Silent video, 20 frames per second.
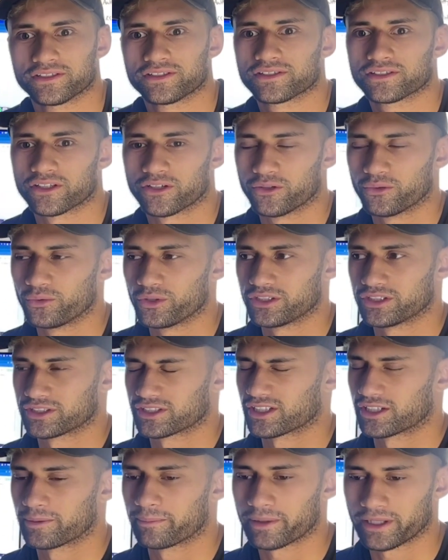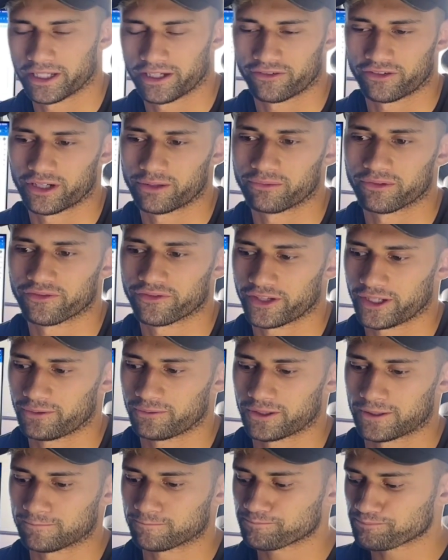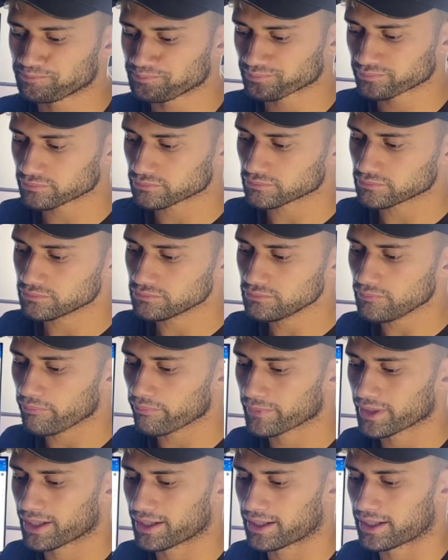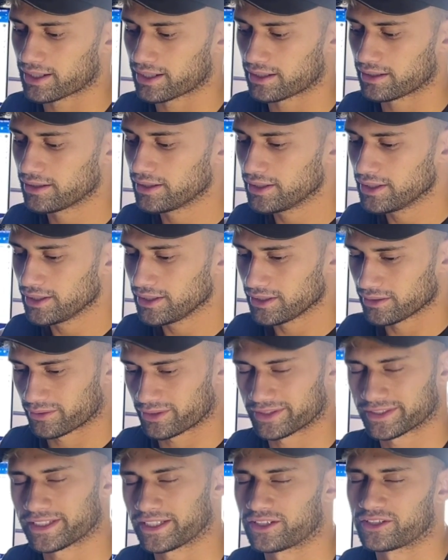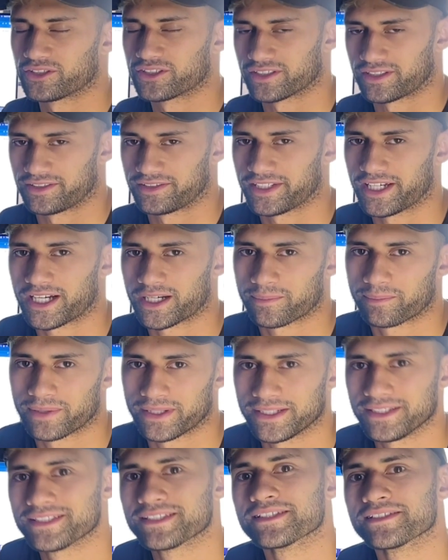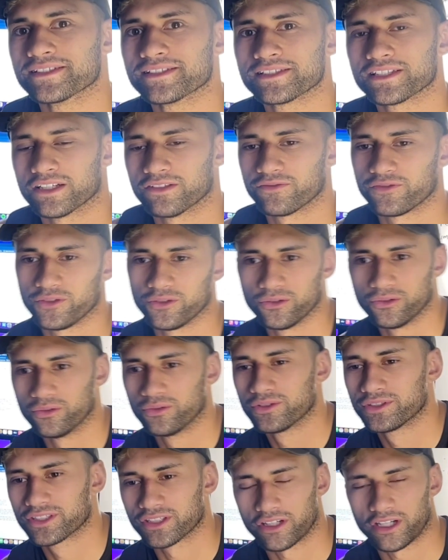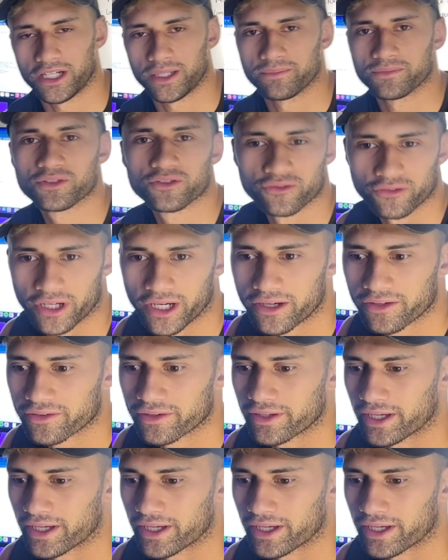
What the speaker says: So we're just going to play around with that one. I'm going to take you to the dark places a few times throughout.